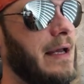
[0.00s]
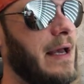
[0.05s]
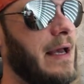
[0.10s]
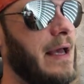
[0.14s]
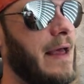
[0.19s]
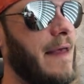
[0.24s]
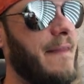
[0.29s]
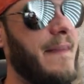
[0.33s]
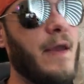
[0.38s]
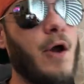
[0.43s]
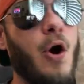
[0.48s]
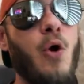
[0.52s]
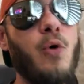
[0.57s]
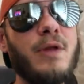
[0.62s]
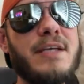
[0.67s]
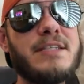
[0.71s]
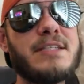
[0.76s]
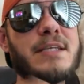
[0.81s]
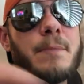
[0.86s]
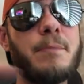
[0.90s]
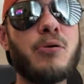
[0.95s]
The only
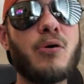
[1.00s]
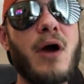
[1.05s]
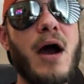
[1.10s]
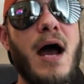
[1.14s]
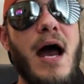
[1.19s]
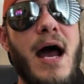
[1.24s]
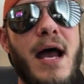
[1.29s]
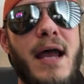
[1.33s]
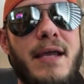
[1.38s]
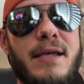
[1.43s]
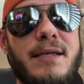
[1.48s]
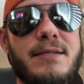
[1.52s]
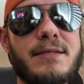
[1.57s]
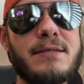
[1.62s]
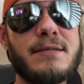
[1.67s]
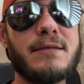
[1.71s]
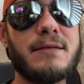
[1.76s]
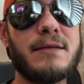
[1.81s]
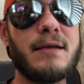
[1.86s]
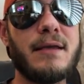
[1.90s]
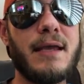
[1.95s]
surprise
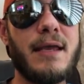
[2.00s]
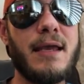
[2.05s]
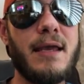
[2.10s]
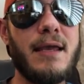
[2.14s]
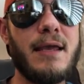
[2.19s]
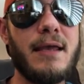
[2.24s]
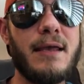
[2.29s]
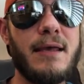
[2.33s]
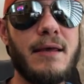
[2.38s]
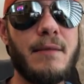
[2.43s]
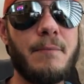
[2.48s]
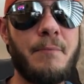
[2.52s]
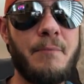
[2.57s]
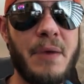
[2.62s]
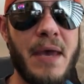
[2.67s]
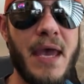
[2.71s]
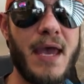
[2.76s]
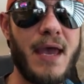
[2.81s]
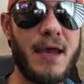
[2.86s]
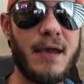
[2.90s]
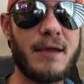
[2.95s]

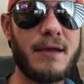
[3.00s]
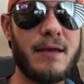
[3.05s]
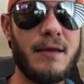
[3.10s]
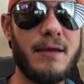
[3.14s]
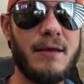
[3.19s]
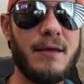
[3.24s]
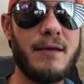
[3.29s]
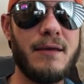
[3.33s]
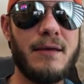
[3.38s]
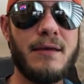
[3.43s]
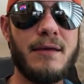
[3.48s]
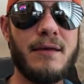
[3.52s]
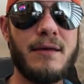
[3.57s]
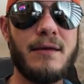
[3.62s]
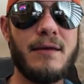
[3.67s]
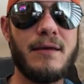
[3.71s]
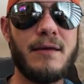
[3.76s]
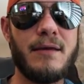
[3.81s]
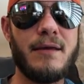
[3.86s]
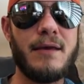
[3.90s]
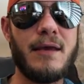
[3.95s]
pick,
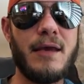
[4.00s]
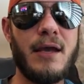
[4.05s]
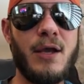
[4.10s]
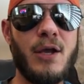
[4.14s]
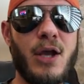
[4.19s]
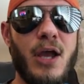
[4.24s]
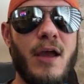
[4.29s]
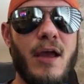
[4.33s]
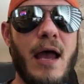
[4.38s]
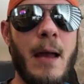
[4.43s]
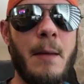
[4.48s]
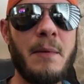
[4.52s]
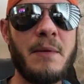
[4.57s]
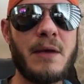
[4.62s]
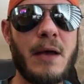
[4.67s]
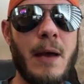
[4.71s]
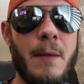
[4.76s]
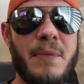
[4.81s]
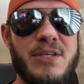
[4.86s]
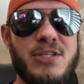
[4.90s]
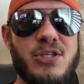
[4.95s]

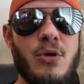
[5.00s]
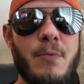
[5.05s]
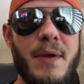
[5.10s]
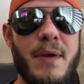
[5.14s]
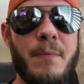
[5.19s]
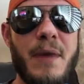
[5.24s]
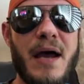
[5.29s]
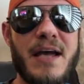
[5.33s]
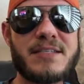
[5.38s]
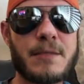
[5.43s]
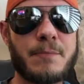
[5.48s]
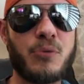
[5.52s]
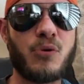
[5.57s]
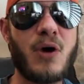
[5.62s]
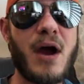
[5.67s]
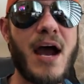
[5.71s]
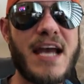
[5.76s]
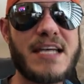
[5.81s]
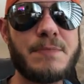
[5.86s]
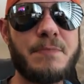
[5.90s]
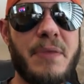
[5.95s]
I'm assuming by
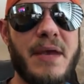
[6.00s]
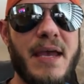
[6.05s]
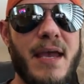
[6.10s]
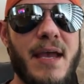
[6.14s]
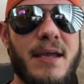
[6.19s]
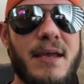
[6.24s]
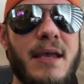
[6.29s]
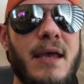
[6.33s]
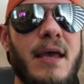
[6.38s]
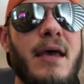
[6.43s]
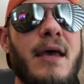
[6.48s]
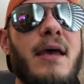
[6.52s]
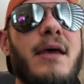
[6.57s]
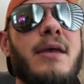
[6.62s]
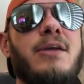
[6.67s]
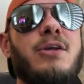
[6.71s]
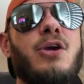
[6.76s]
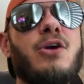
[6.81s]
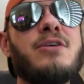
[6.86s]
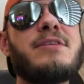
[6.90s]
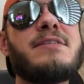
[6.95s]
surprise pick,
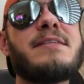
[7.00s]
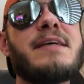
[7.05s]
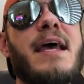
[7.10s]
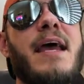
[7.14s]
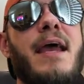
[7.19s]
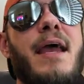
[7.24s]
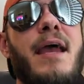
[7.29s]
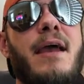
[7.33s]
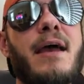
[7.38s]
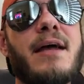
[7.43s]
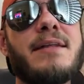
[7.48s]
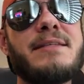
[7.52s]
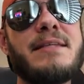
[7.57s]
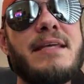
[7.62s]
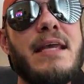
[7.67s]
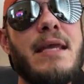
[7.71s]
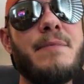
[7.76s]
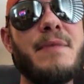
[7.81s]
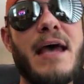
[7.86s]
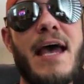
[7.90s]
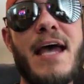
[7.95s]
you're saying a
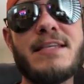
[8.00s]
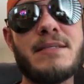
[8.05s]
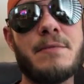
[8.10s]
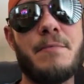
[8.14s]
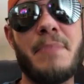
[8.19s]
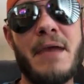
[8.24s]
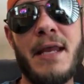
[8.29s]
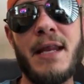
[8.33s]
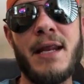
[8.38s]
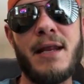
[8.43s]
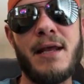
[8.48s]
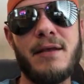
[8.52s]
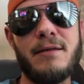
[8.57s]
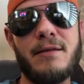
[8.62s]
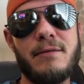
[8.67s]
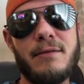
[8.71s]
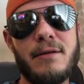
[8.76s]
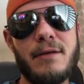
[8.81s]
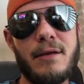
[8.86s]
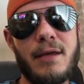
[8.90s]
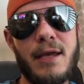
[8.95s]
team that hasn't been in
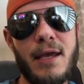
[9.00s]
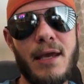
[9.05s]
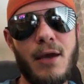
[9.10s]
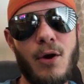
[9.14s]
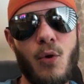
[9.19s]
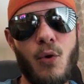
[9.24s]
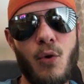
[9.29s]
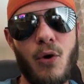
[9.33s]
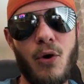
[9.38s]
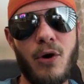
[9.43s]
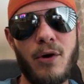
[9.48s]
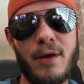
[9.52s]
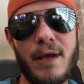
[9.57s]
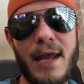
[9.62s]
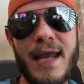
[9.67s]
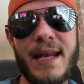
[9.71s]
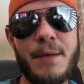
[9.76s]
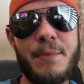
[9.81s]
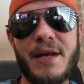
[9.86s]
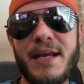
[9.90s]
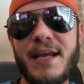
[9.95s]
it or
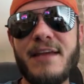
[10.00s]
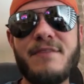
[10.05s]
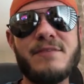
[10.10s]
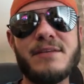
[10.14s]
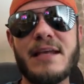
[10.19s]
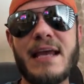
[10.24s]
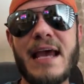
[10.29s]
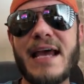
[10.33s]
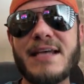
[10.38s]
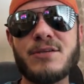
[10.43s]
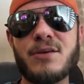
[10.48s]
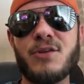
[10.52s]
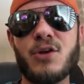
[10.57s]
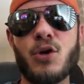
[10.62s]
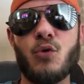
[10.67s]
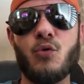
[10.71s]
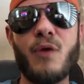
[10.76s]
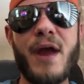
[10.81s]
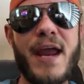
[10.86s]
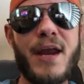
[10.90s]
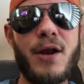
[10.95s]
anybody even has on their
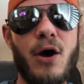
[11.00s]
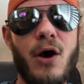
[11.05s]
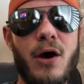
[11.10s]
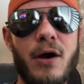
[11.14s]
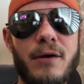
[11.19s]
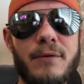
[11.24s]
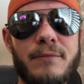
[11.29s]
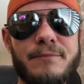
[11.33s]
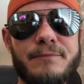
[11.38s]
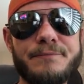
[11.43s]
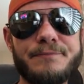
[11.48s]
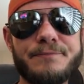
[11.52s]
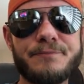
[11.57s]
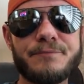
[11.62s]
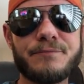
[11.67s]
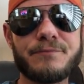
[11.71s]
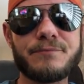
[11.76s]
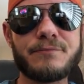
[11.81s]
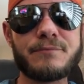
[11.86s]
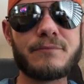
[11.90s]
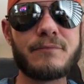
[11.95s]
radar.
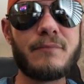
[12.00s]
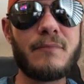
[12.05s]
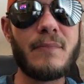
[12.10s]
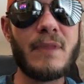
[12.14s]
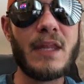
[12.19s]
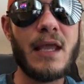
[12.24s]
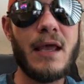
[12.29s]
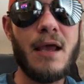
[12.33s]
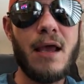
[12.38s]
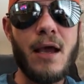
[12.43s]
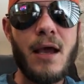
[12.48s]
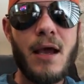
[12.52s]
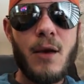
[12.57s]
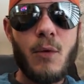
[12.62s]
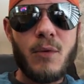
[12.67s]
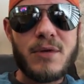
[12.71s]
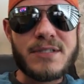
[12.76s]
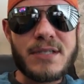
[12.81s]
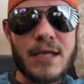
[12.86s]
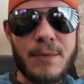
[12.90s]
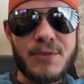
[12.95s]

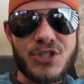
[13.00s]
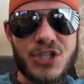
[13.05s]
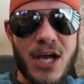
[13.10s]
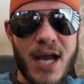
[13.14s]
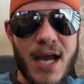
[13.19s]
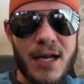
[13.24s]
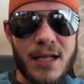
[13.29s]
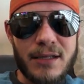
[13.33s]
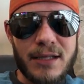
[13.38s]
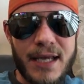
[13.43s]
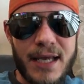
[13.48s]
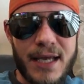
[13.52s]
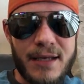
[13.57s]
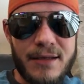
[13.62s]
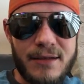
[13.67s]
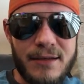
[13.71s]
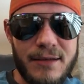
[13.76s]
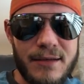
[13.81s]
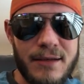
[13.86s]
What's up, China Lynn?